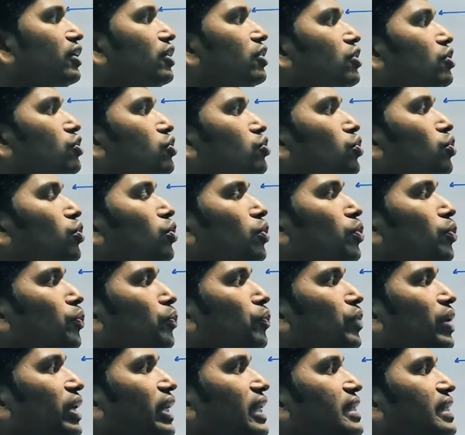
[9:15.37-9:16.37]
So
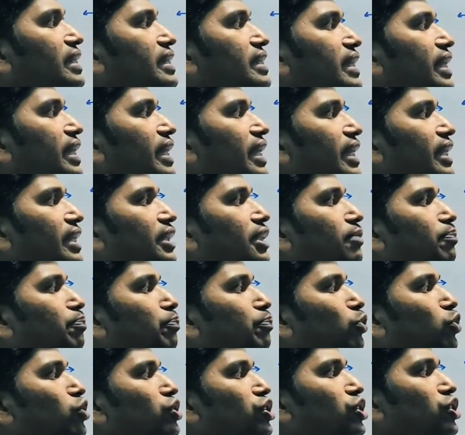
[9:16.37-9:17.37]
we can say the
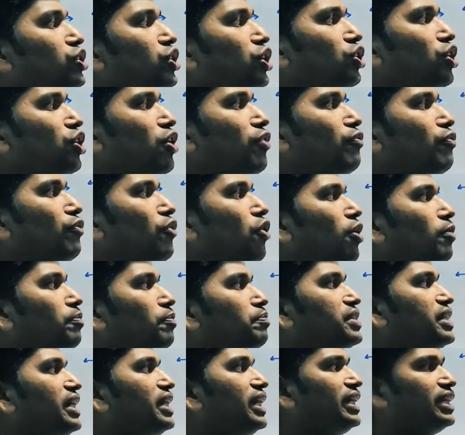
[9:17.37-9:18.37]
position of
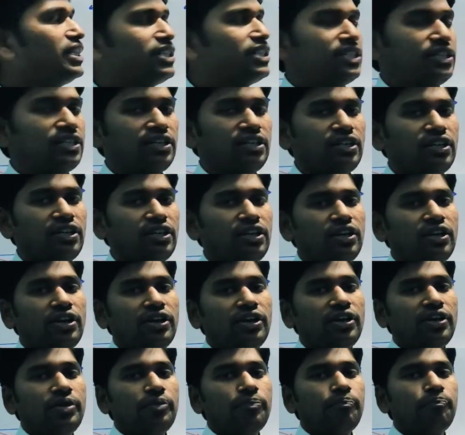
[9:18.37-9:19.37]
object
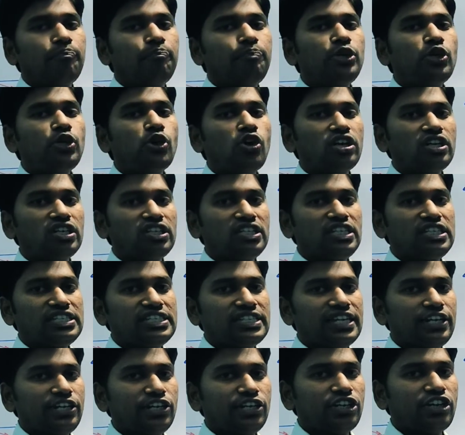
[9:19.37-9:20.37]
beyond the
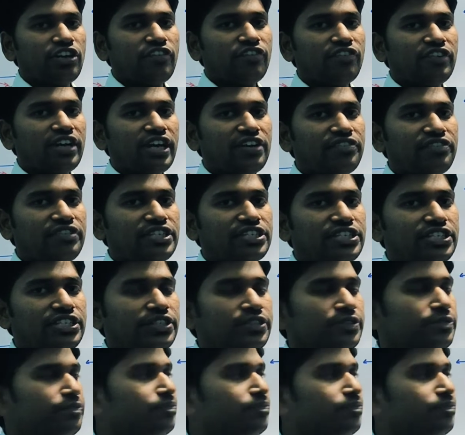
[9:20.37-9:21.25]
center of curvature,